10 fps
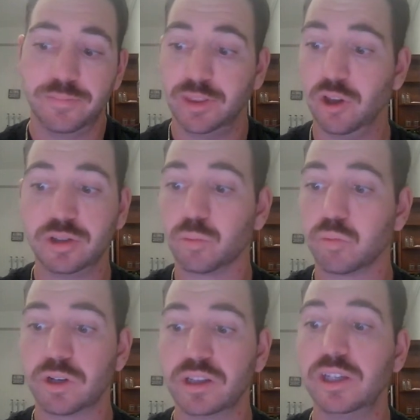looked
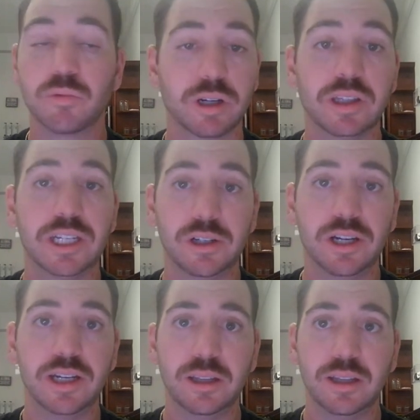really, really
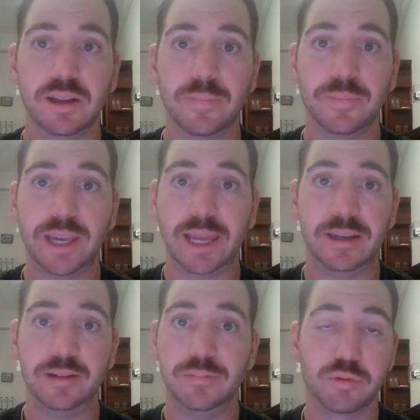good.
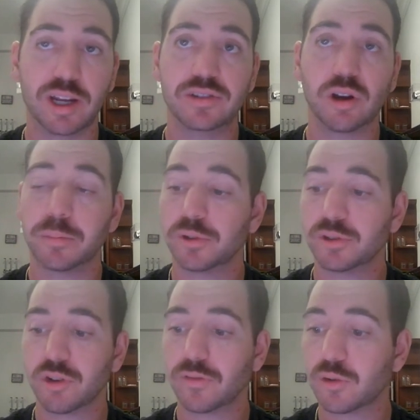And Bryce Harper
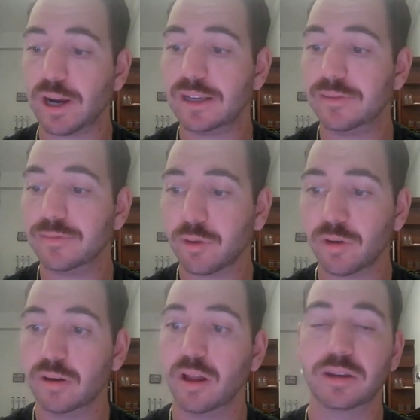deserves credit
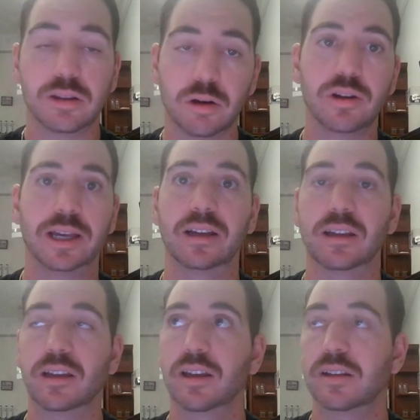for alerting
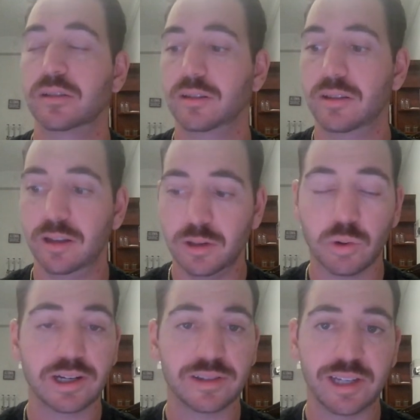the
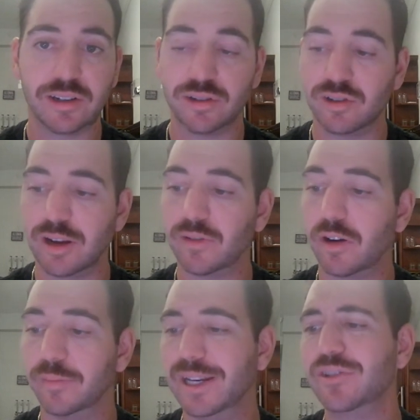organization to Jeff
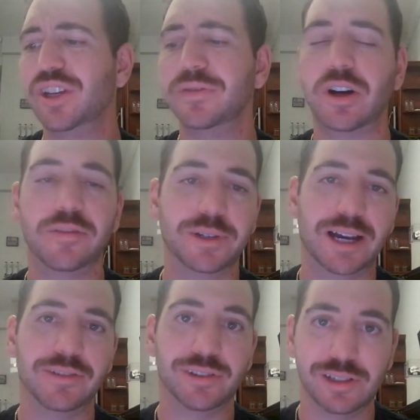Hoffman. Now, Jeff Hoffman
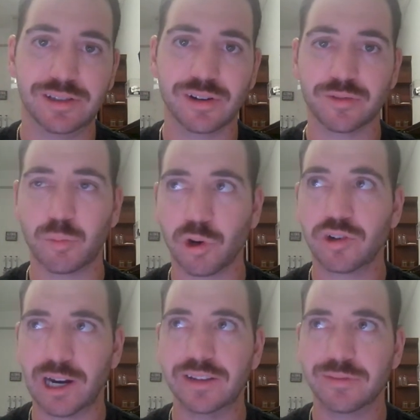obviously deserves more
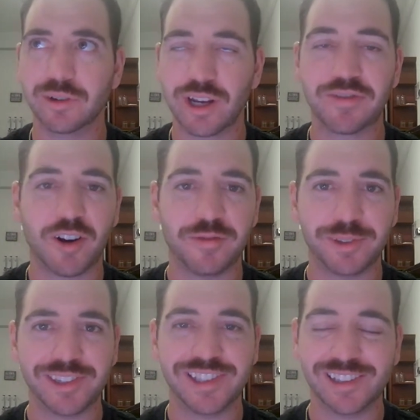credit for Jeff
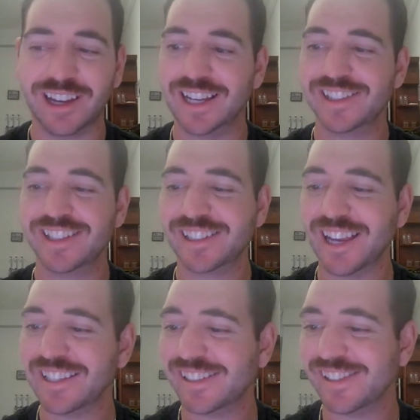Hoffman's
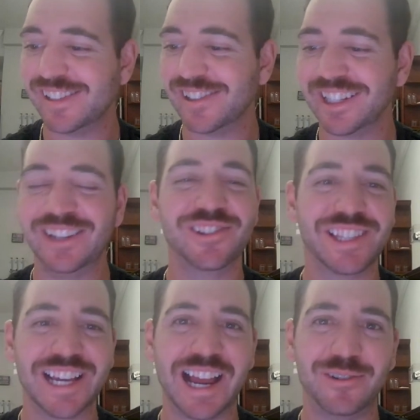success, considering he was
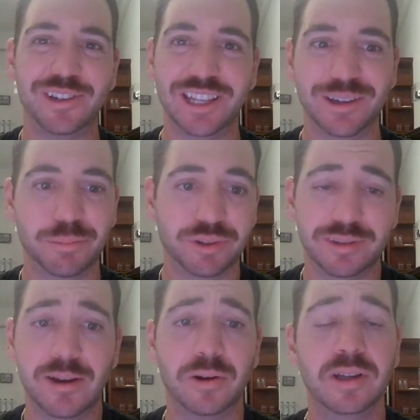the guy who did it. But
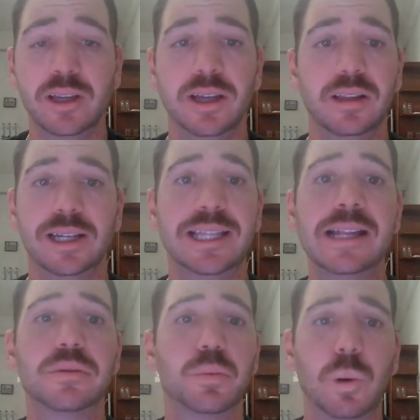still, like,
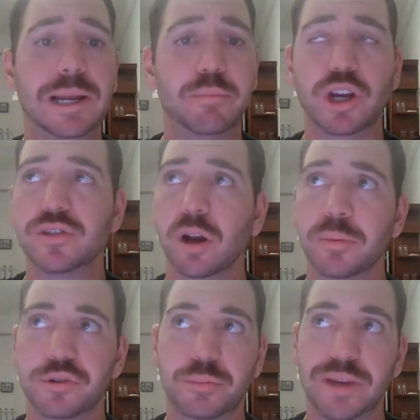that's why Bryce
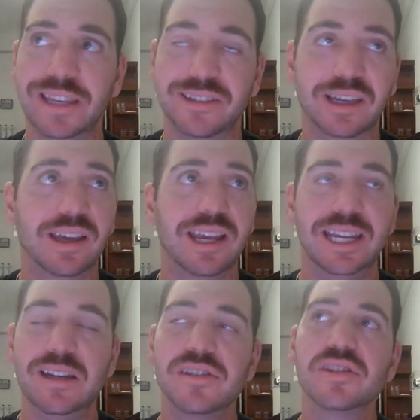Harper is amazing.
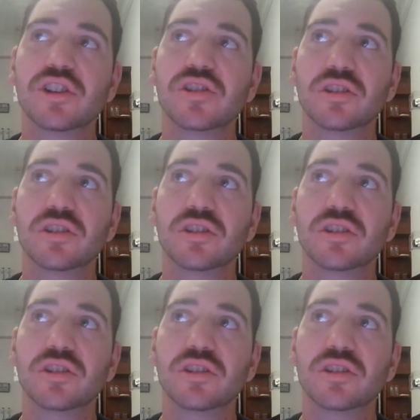He doesn't just